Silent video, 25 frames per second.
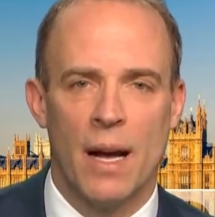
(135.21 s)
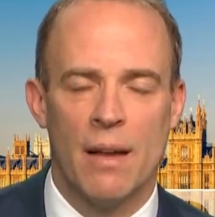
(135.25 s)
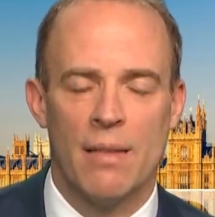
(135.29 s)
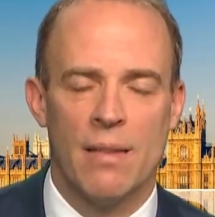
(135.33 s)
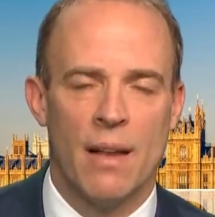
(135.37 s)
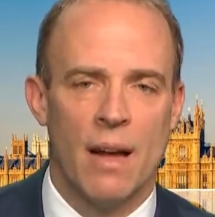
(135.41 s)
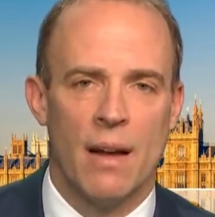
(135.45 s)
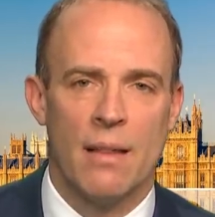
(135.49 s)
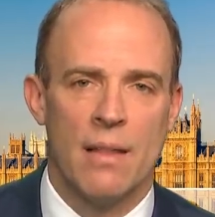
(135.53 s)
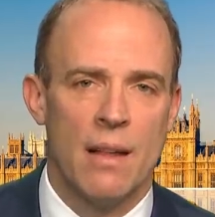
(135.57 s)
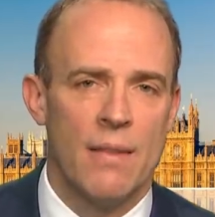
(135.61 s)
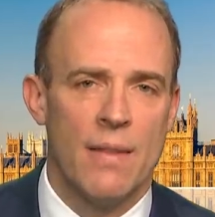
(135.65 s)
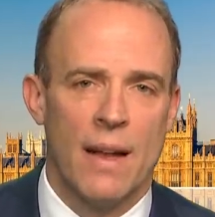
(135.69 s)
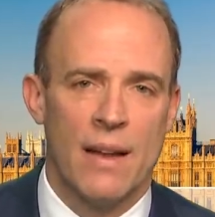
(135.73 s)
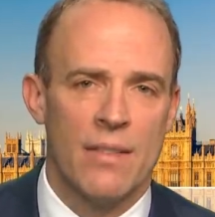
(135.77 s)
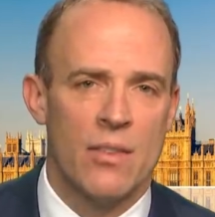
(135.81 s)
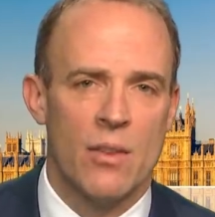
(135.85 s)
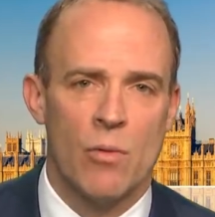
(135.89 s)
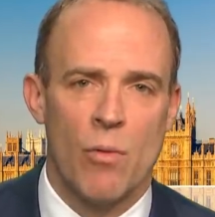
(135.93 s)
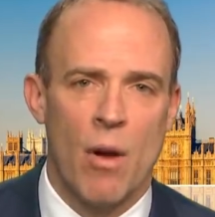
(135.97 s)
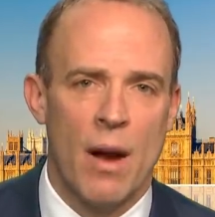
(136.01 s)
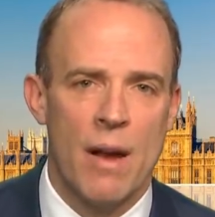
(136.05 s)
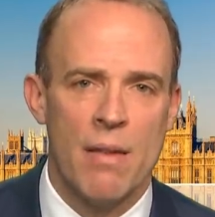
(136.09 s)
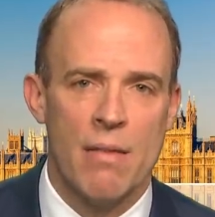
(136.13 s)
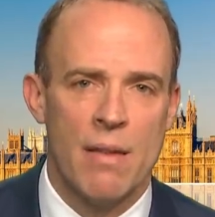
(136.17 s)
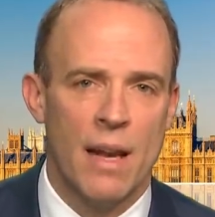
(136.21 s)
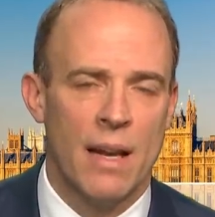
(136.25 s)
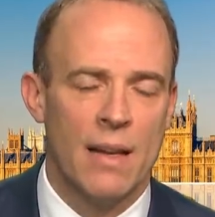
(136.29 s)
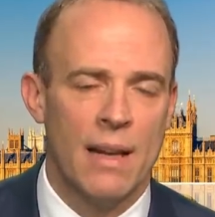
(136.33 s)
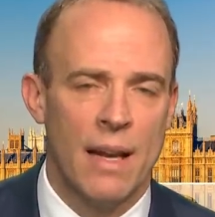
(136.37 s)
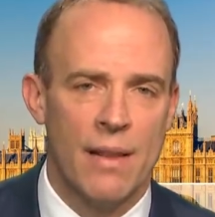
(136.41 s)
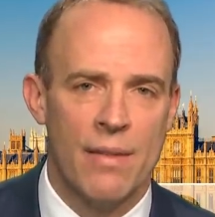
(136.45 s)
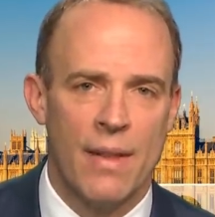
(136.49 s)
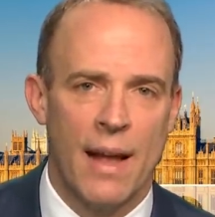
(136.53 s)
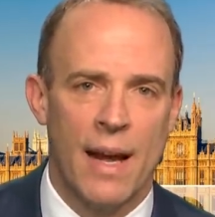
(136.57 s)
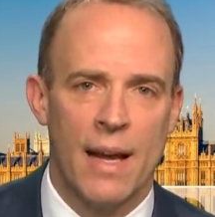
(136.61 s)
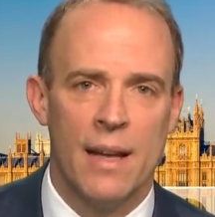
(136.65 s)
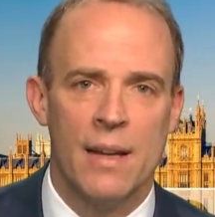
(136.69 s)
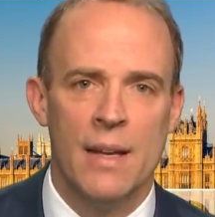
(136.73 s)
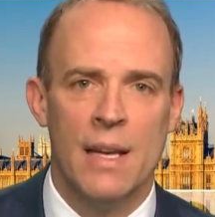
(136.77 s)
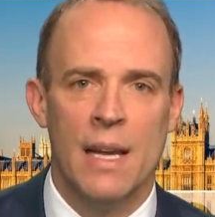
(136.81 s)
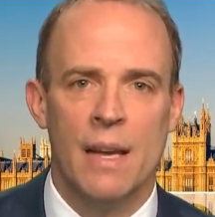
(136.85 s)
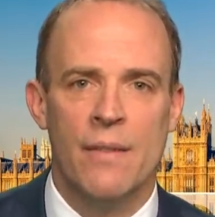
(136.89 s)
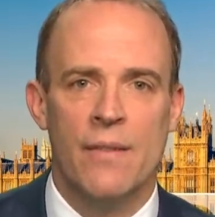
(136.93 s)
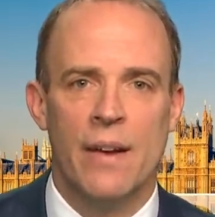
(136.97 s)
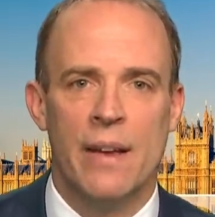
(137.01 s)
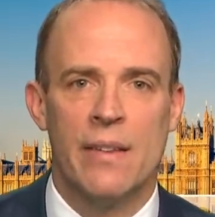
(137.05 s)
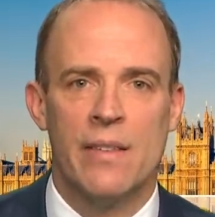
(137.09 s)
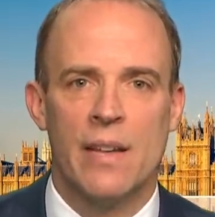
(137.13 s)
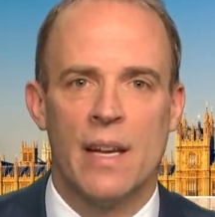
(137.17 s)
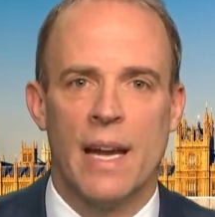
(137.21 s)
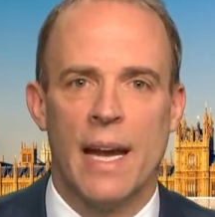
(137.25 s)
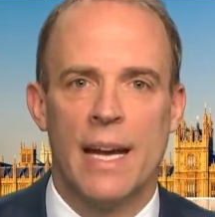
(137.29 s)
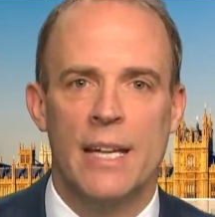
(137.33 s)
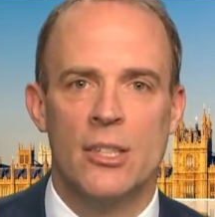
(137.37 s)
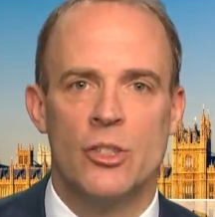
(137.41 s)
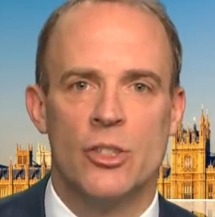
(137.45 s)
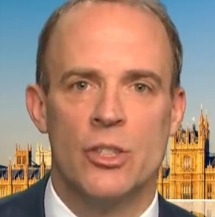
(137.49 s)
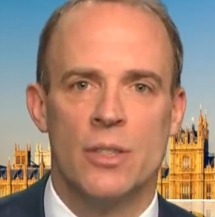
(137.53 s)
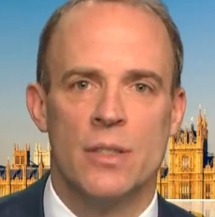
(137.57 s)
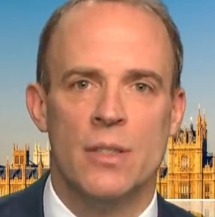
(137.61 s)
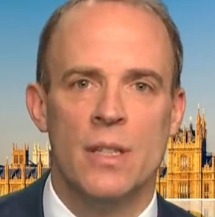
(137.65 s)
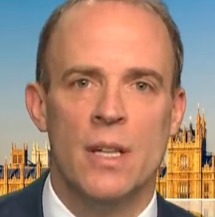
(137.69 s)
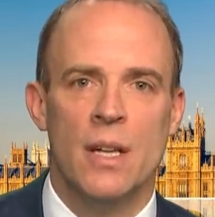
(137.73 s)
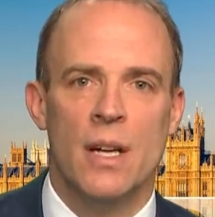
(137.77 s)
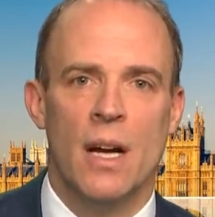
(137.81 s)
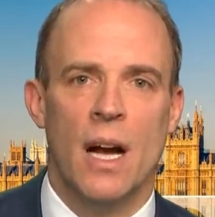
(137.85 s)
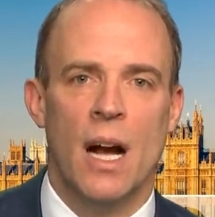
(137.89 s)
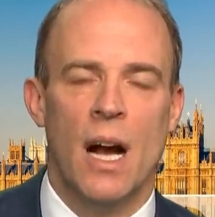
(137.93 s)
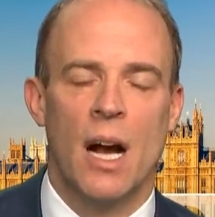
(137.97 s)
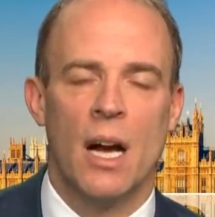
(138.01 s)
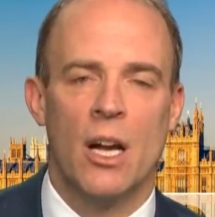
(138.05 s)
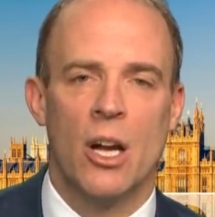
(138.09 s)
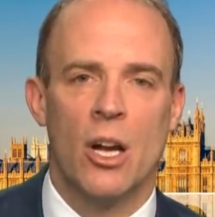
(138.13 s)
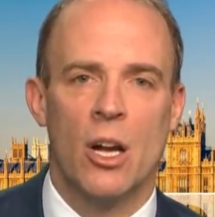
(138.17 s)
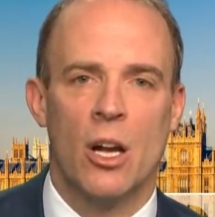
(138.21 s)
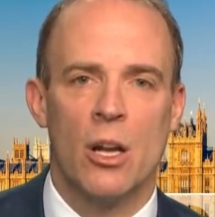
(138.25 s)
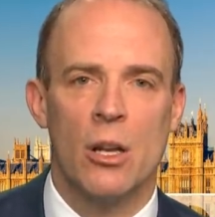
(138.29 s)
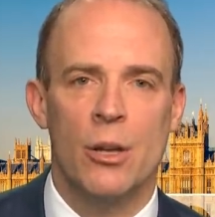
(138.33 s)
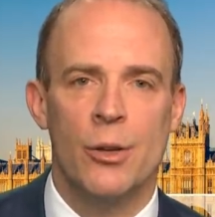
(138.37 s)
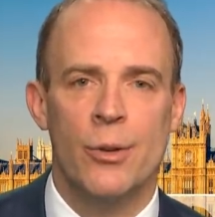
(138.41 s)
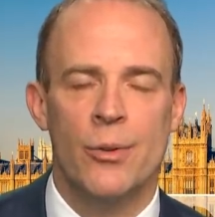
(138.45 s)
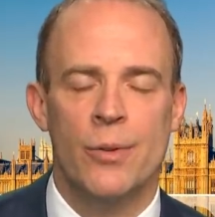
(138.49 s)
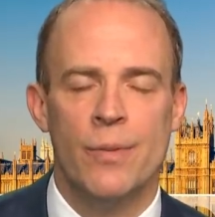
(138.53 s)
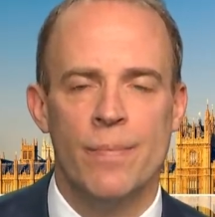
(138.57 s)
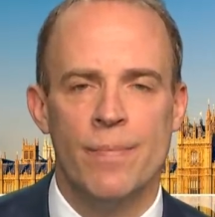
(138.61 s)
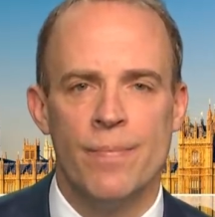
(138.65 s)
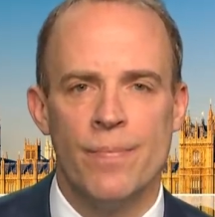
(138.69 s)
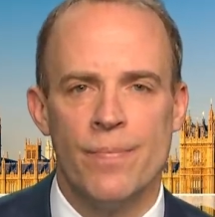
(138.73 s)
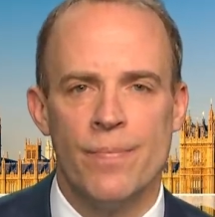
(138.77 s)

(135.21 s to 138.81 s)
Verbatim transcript: I, th I, think that's the right thing. Let that investigation conclude.